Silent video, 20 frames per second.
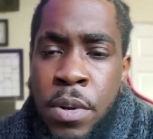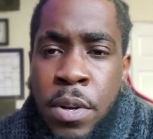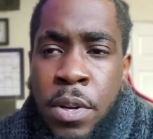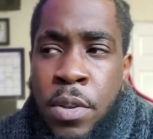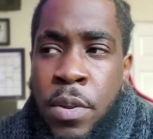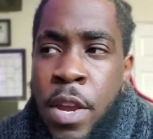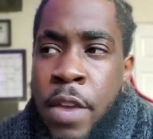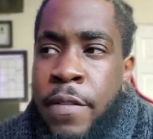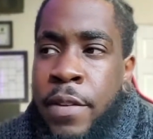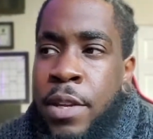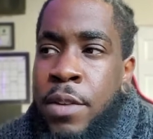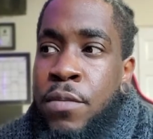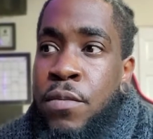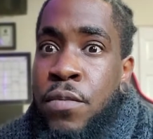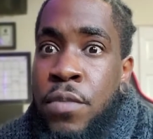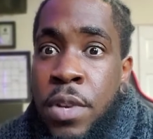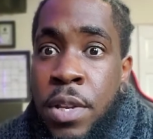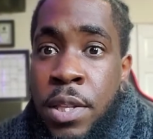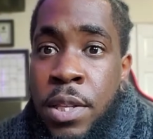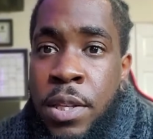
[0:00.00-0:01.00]
or you have like a
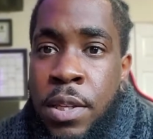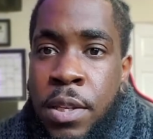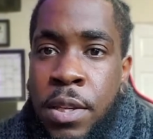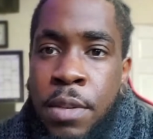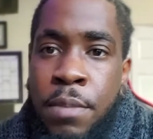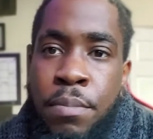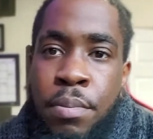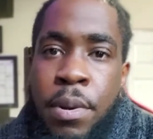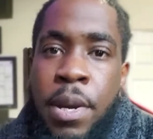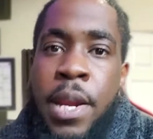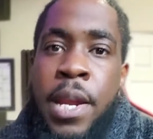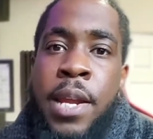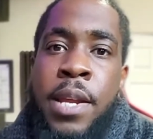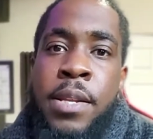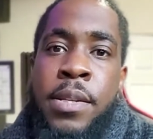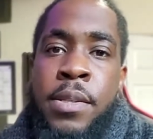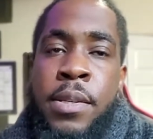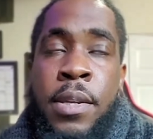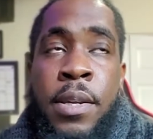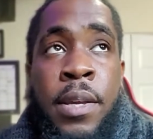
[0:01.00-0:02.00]
really good
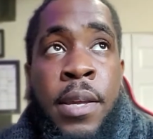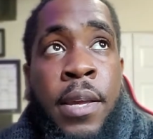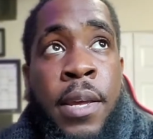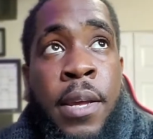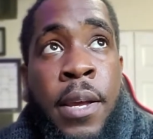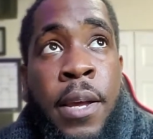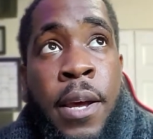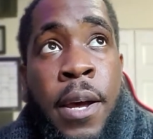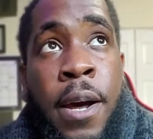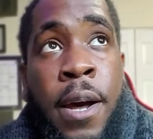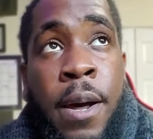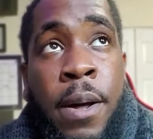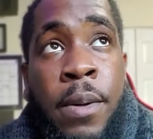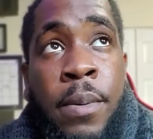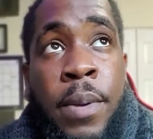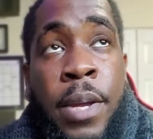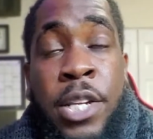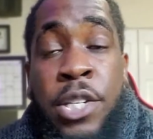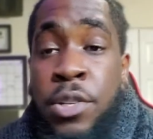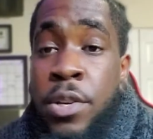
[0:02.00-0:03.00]
brand,
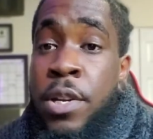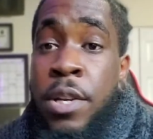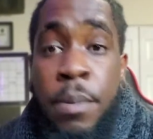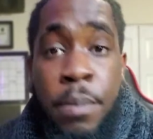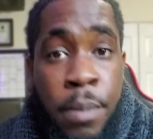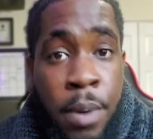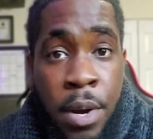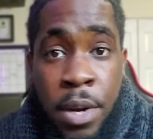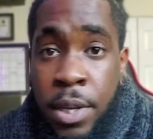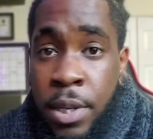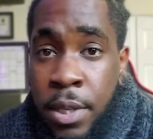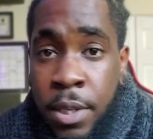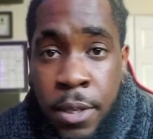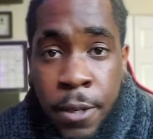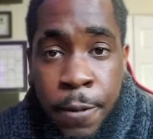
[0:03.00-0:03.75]
and you're in a market,